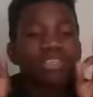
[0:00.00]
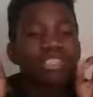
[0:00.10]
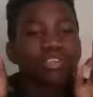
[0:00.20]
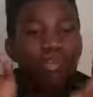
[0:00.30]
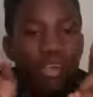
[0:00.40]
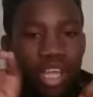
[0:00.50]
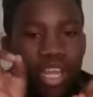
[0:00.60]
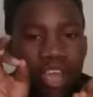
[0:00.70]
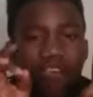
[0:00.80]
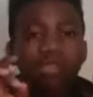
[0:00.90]
was green,
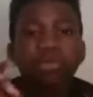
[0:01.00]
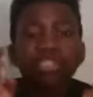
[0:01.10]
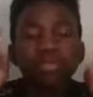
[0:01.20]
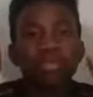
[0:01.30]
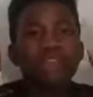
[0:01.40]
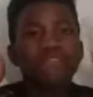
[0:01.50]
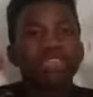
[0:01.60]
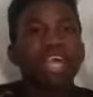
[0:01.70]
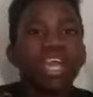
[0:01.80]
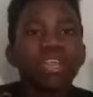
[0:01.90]
it was supposed to be
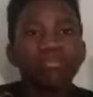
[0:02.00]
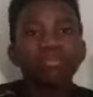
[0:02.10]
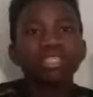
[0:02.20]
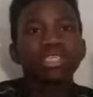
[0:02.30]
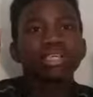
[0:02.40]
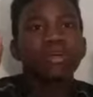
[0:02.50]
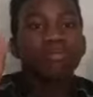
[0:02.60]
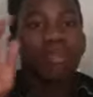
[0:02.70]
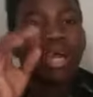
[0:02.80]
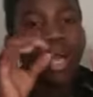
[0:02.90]
flames.
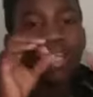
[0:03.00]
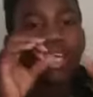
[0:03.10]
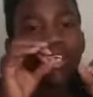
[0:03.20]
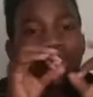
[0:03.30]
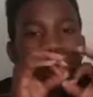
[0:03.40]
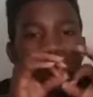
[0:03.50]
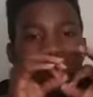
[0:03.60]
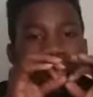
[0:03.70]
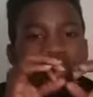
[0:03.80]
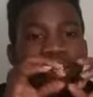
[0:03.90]
But at that
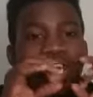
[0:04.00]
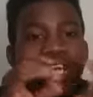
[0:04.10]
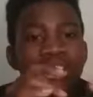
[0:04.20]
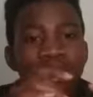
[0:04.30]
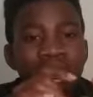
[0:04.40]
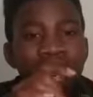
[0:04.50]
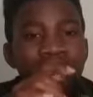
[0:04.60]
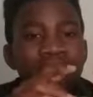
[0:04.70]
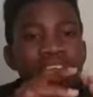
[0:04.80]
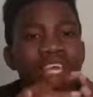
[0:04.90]
time, there was an
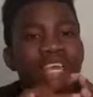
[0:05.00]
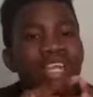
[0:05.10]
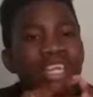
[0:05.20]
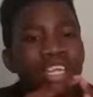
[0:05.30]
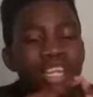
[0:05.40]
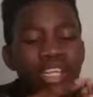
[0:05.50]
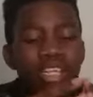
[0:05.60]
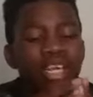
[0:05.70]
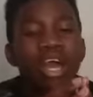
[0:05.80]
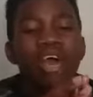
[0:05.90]
incident in England, I
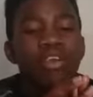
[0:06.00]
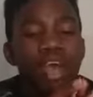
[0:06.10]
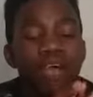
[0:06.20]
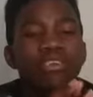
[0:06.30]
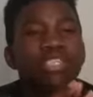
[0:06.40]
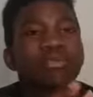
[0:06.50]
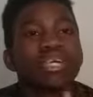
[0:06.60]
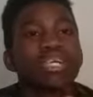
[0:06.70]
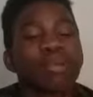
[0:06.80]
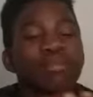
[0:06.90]
think. I, I wasn't
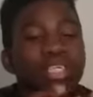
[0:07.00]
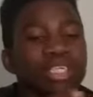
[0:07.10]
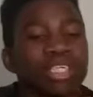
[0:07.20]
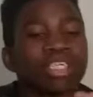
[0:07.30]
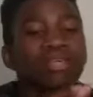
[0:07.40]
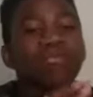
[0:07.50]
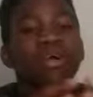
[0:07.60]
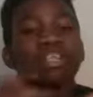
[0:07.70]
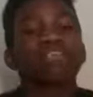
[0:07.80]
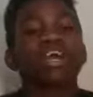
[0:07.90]
paying that much attention,
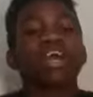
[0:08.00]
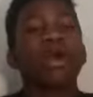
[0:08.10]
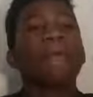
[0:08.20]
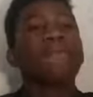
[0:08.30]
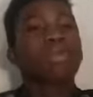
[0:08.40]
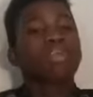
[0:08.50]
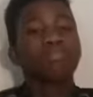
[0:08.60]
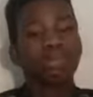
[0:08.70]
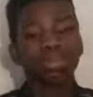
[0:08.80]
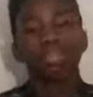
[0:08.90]
but there was like a
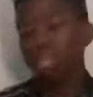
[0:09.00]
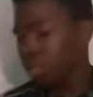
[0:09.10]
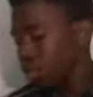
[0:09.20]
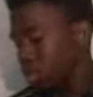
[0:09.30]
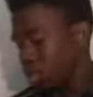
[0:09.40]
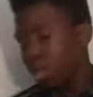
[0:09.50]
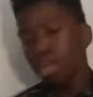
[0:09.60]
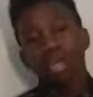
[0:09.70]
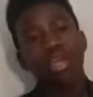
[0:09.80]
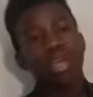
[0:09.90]
burning building
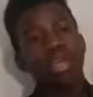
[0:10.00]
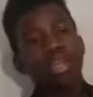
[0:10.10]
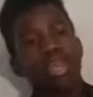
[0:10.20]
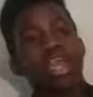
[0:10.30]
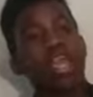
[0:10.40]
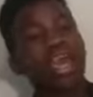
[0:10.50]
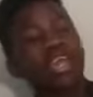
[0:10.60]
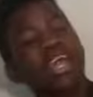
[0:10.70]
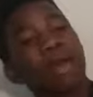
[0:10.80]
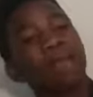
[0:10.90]
and it had
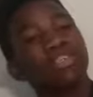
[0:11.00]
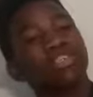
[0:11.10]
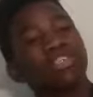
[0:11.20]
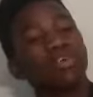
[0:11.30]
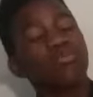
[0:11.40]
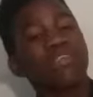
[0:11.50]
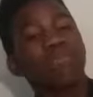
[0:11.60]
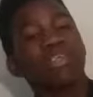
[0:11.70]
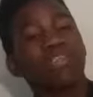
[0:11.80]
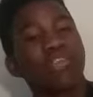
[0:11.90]
happened too soon for
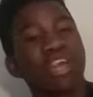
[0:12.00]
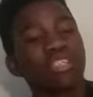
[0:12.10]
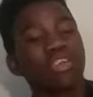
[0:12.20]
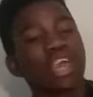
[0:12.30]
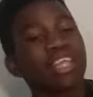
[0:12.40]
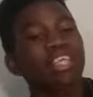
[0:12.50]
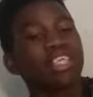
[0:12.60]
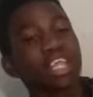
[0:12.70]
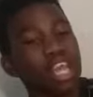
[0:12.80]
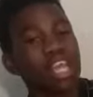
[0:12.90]
him to do that, so he had to
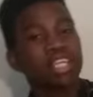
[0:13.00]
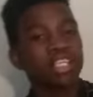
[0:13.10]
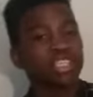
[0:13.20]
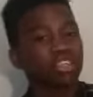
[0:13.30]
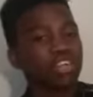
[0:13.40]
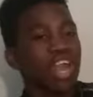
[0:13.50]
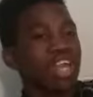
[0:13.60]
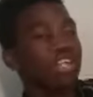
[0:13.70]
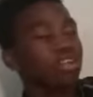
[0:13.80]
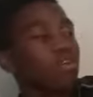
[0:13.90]
change it. So he
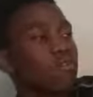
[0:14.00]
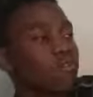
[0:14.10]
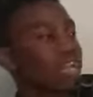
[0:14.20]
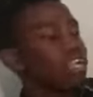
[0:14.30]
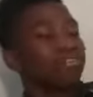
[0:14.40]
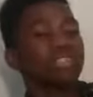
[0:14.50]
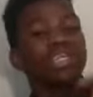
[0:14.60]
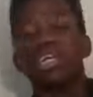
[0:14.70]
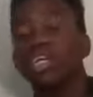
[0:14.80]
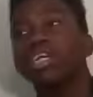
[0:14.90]
added little flames
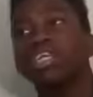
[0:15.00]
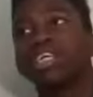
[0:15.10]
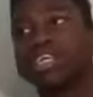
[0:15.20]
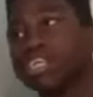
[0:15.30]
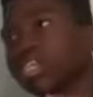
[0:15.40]
just to